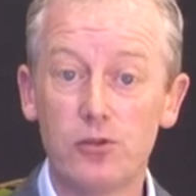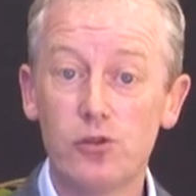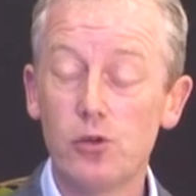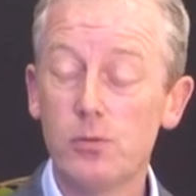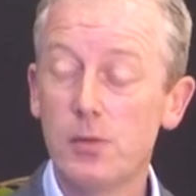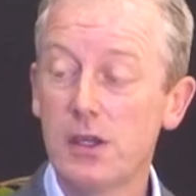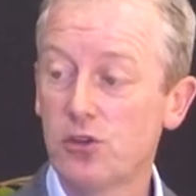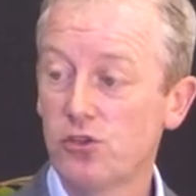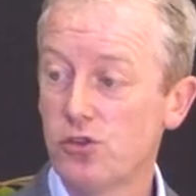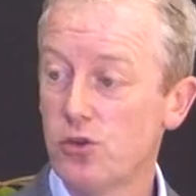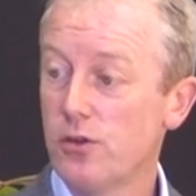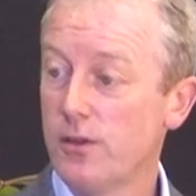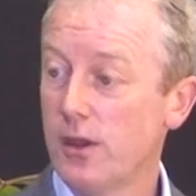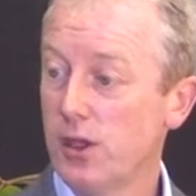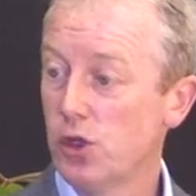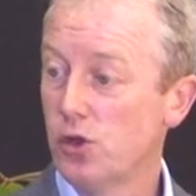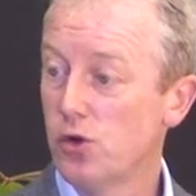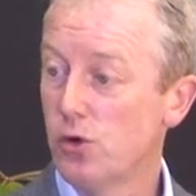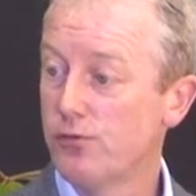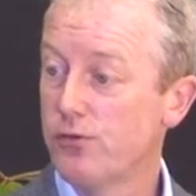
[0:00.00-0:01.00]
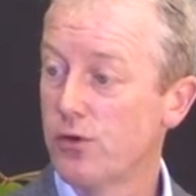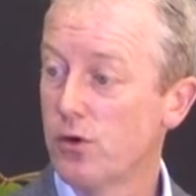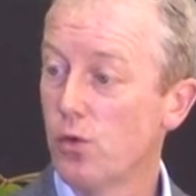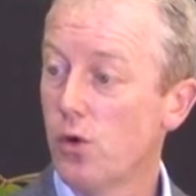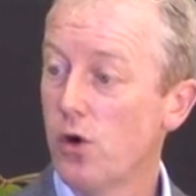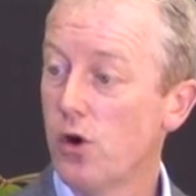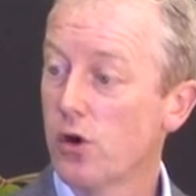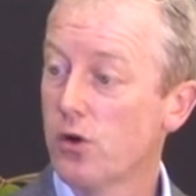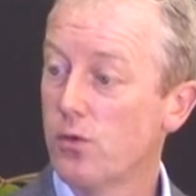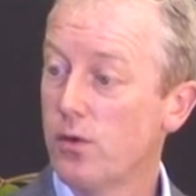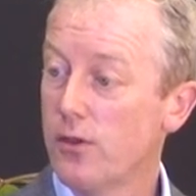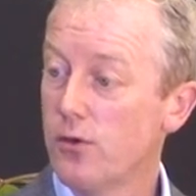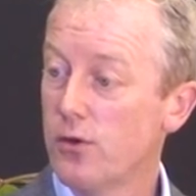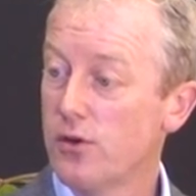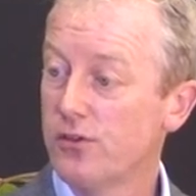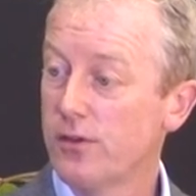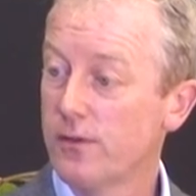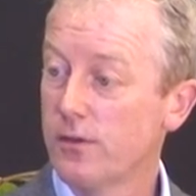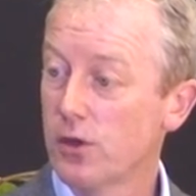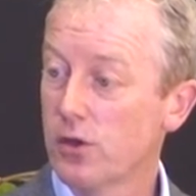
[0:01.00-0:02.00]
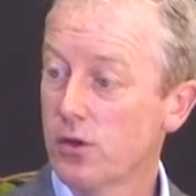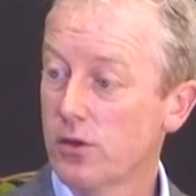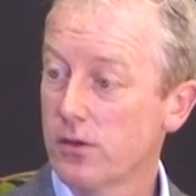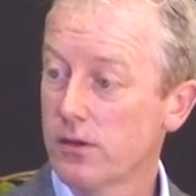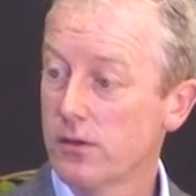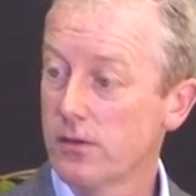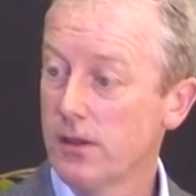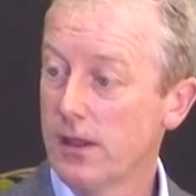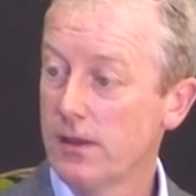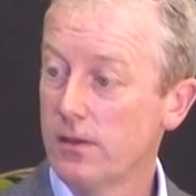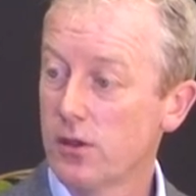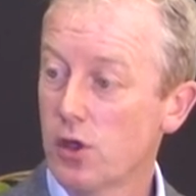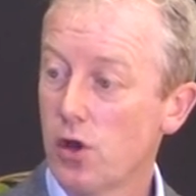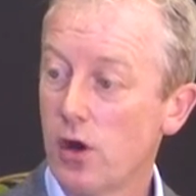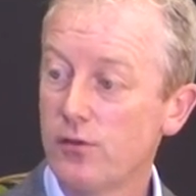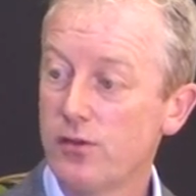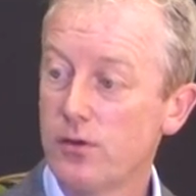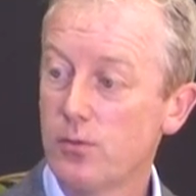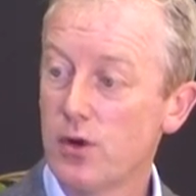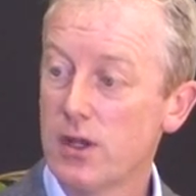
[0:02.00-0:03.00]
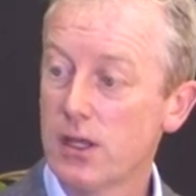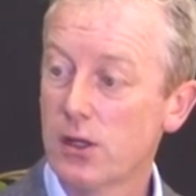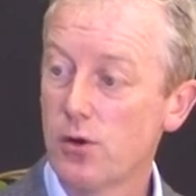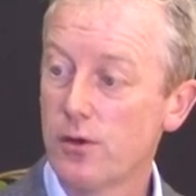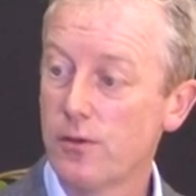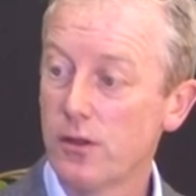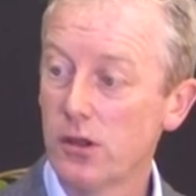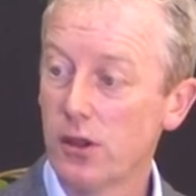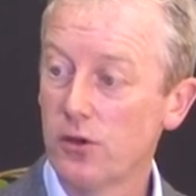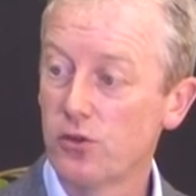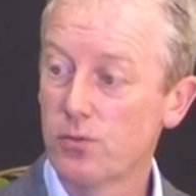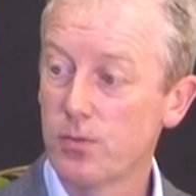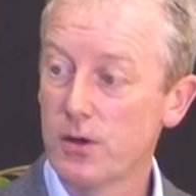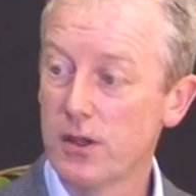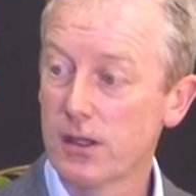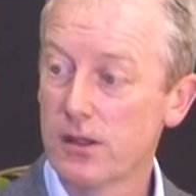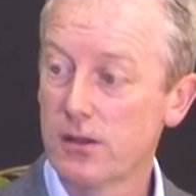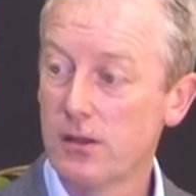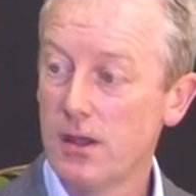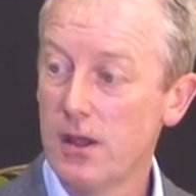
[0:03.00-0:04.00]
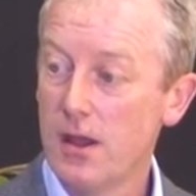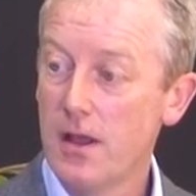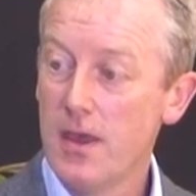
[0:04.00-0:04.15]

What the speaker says: do make sure that you go for a walk, whether it's in the coffee break or in the lunch break.